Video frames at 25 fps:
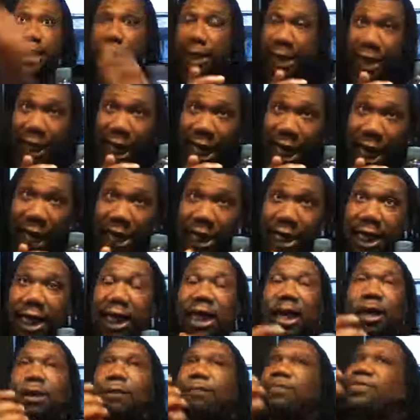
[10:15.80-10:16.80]
cut.
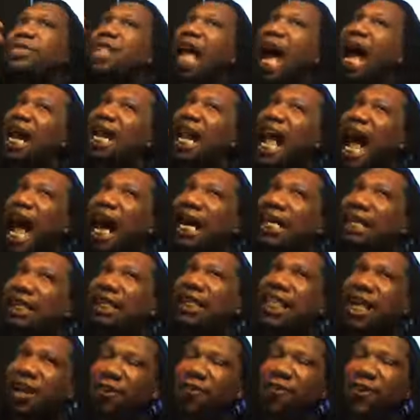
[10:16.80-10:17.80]
That
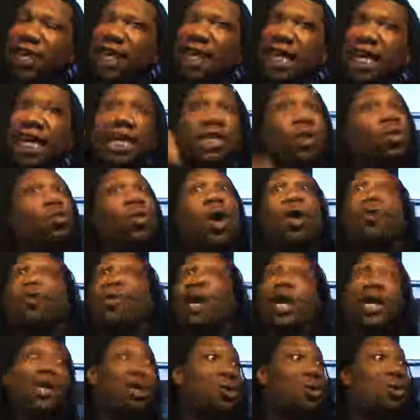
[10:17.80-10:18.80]
activity is what
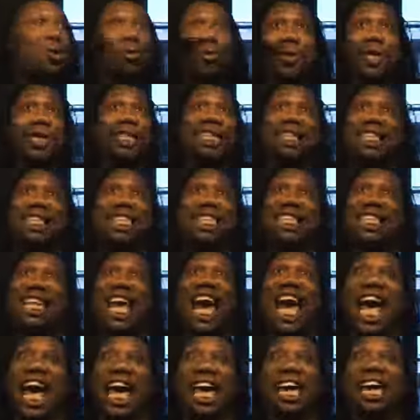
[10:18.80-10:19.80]
we are doing
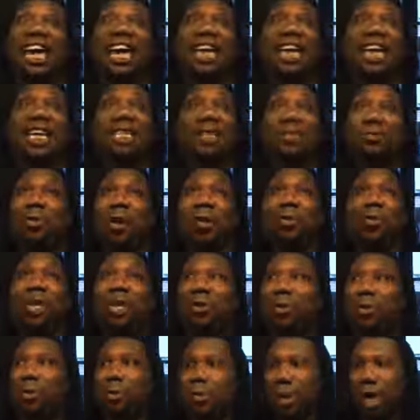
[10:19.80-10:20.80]
today. It's what
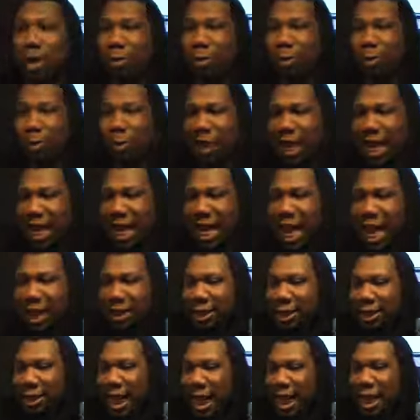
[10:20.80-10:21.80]
we're doing. We, when we hear
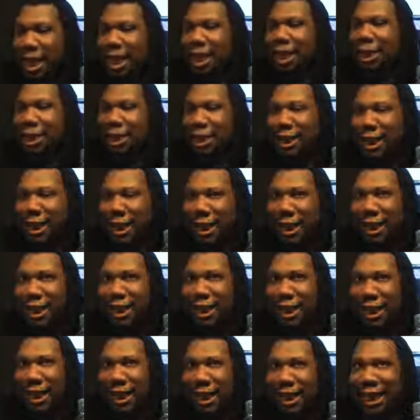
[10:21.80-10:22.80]
that, that shiki,
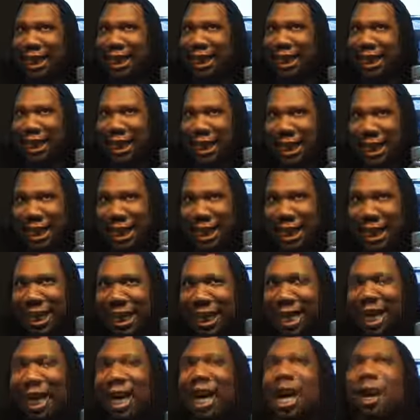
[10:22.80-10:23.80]
shiki, shiki,
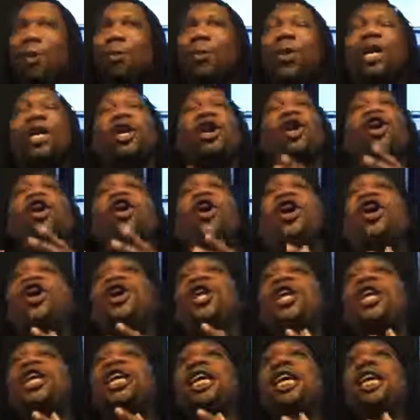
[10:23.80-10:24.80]
when
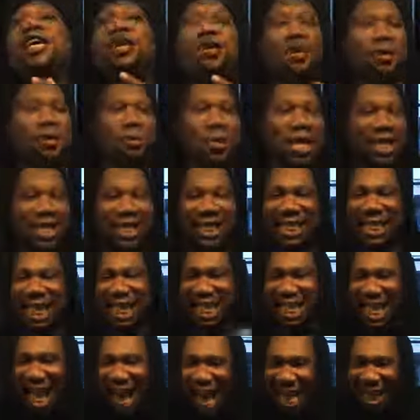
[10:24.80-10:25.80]
early humans
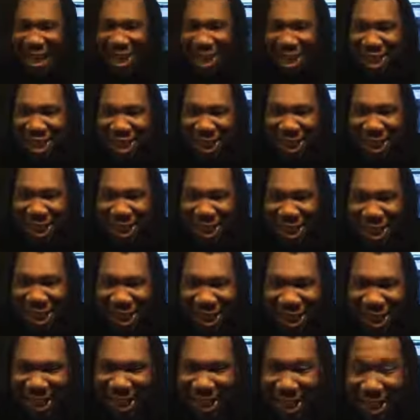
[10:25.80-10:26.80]
did that, shiki,
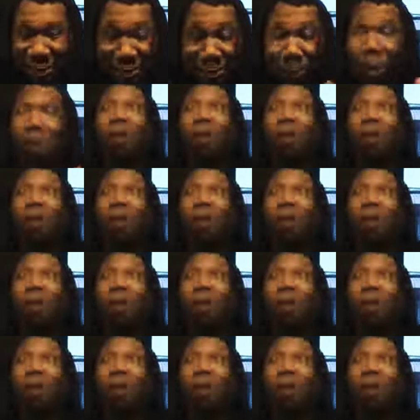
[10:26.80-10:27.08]
shiki, shiki,